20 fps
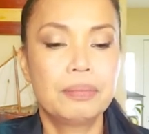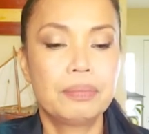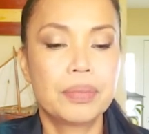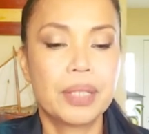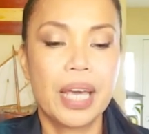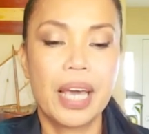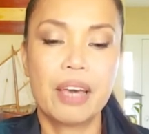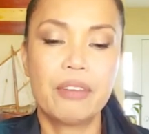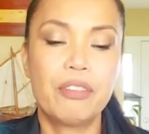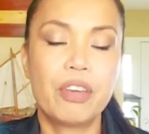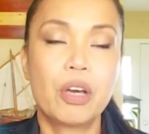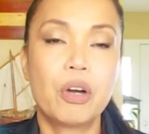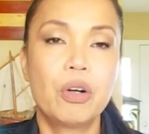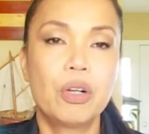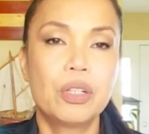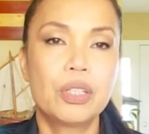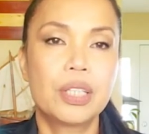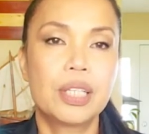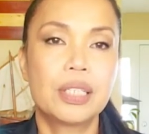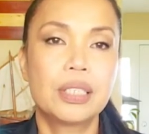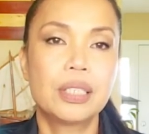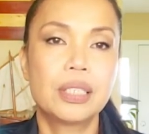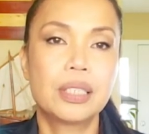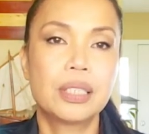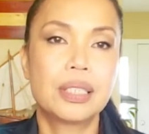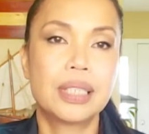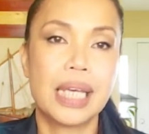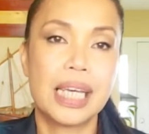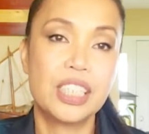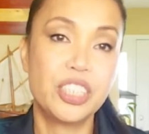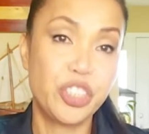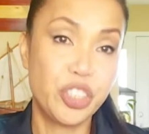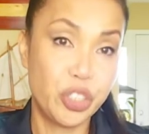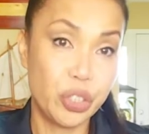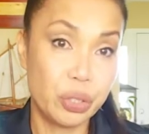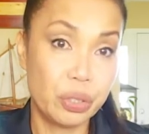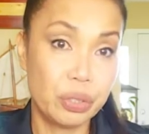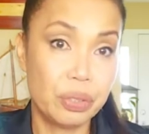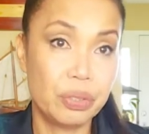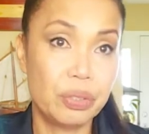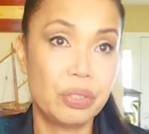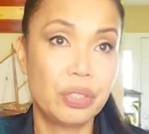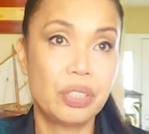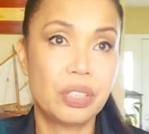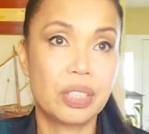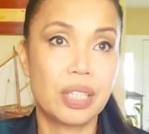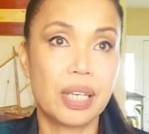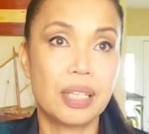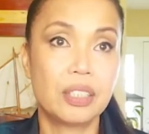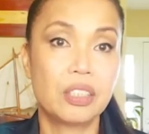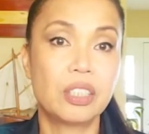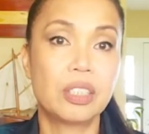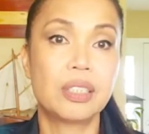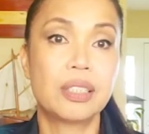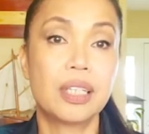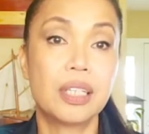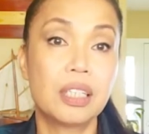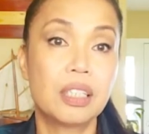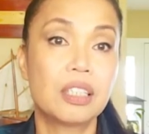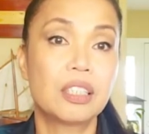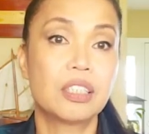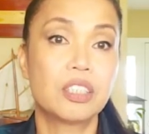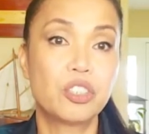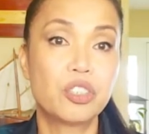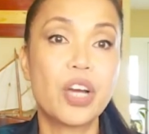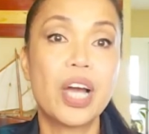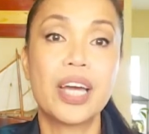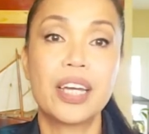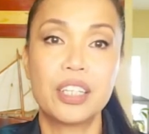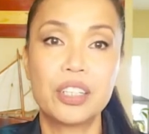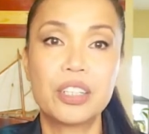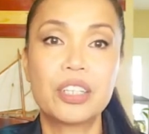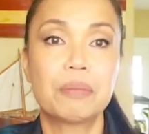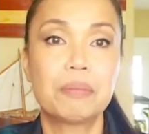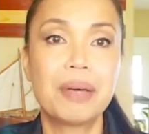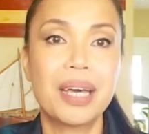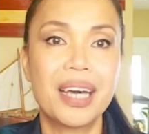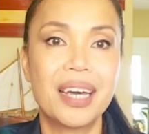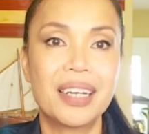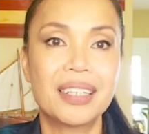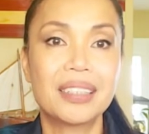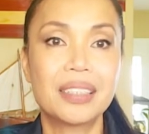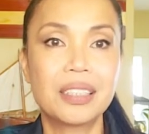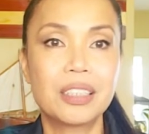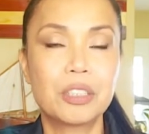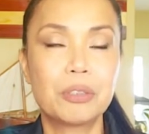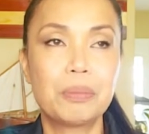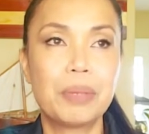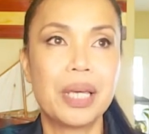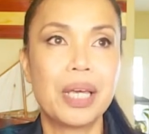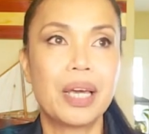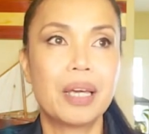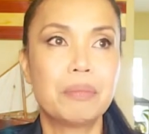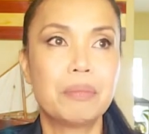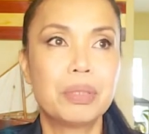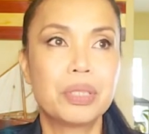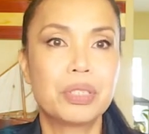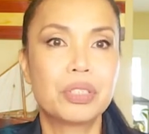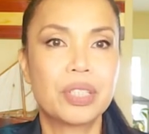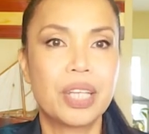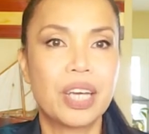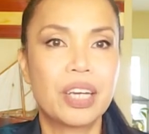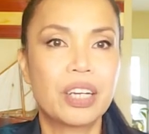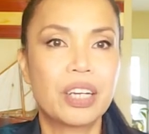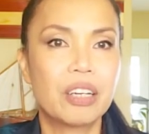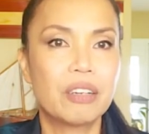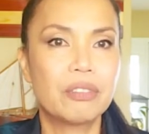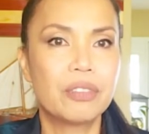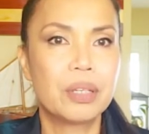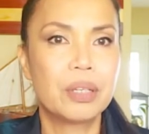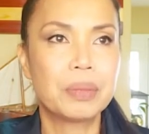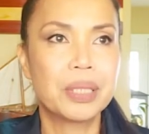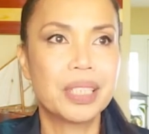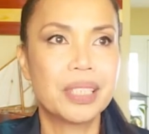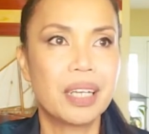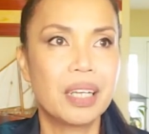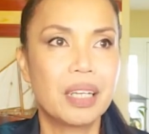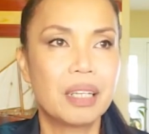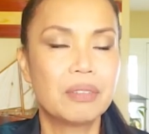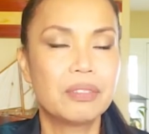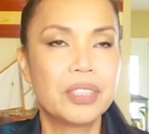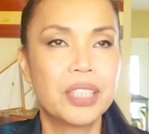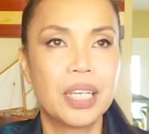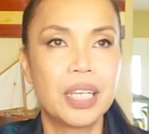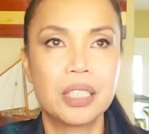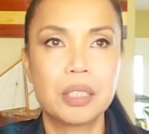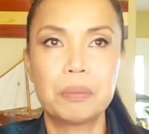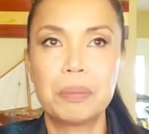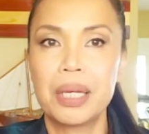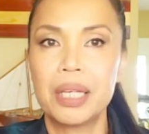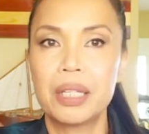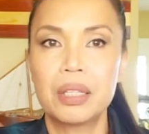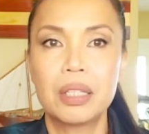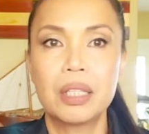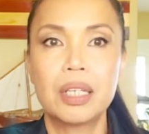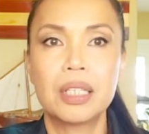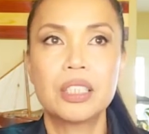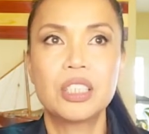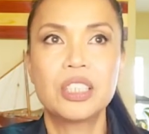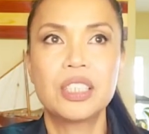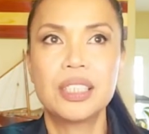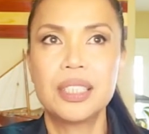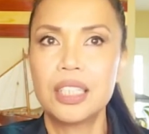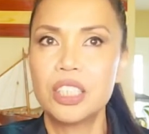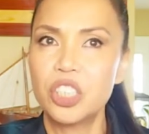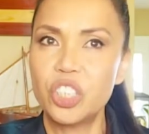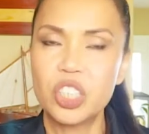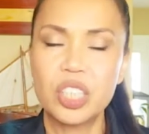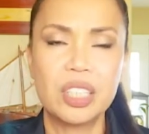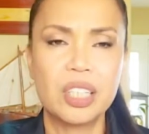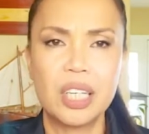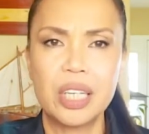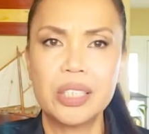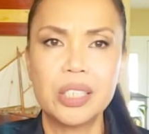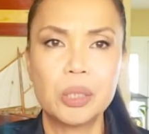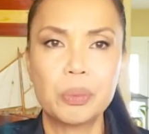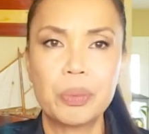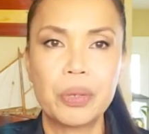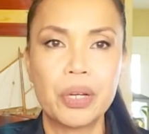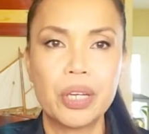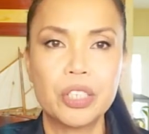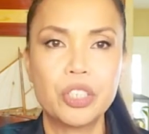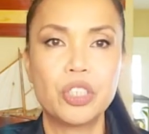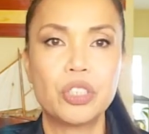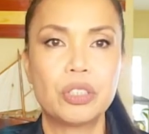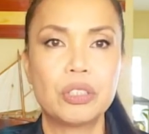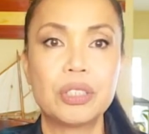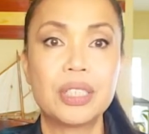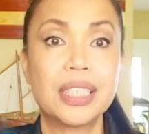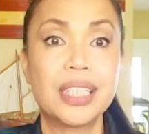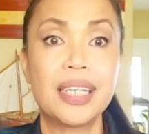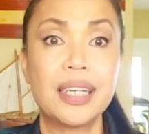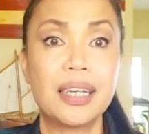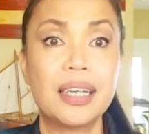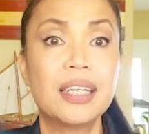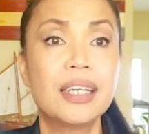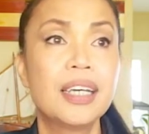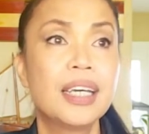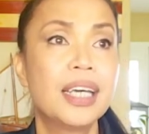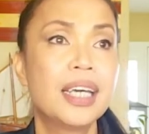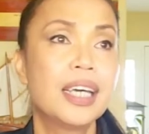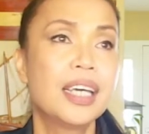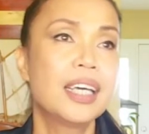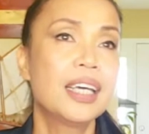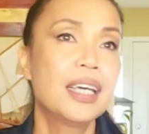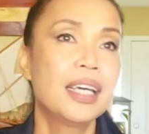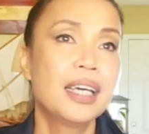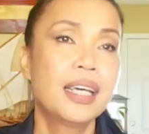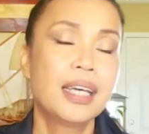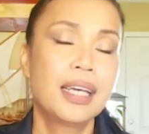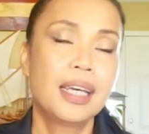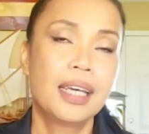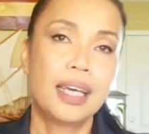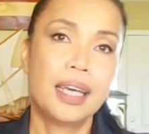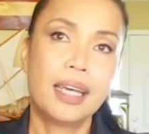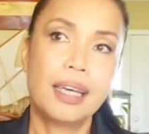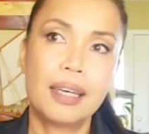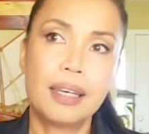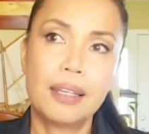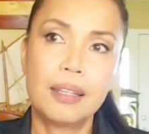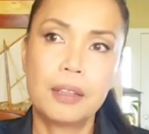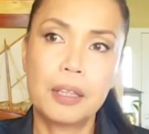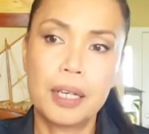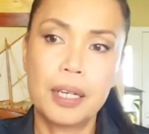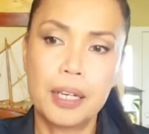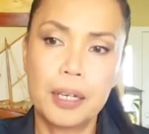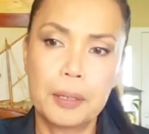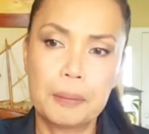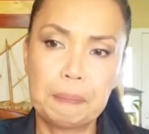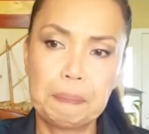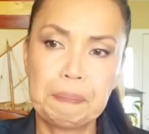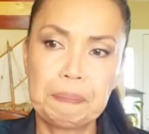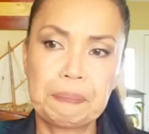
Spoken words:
having all these issues and still trying their best to be able to take care of themselves, has been such an inspiration to see. And